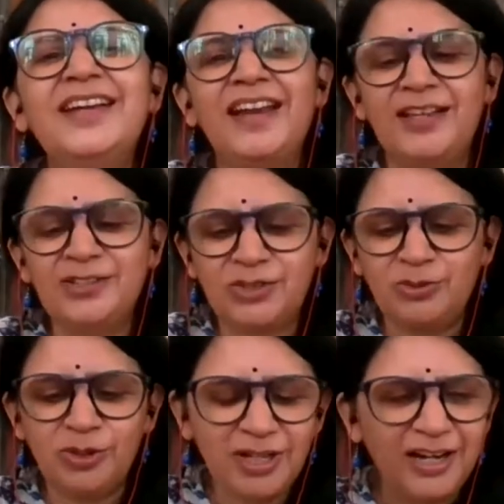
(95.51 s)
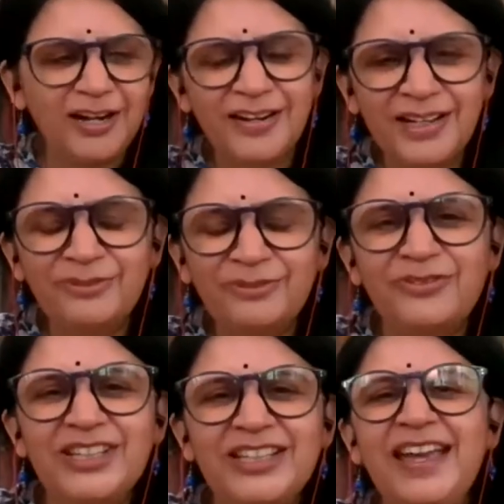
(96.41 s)
and I scored
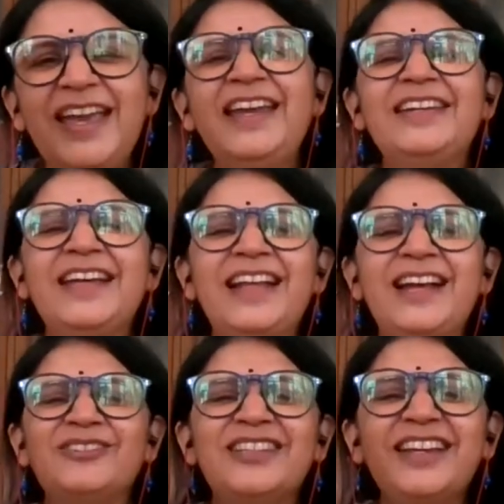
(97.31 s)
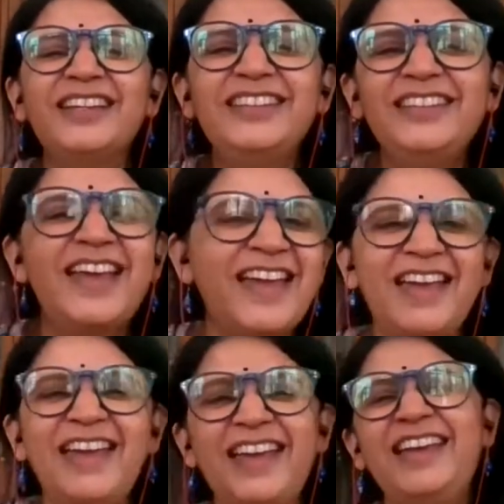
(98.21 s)
158 and I was like,
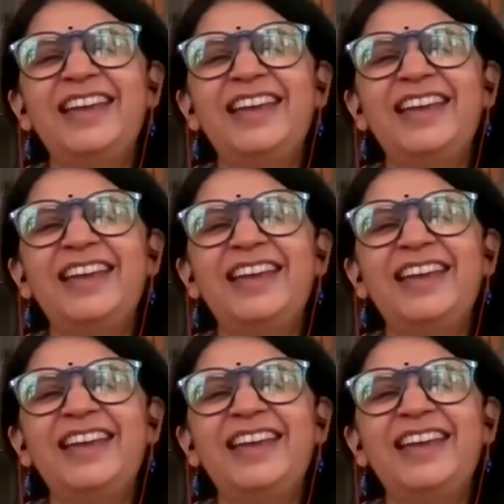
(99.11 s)
yay.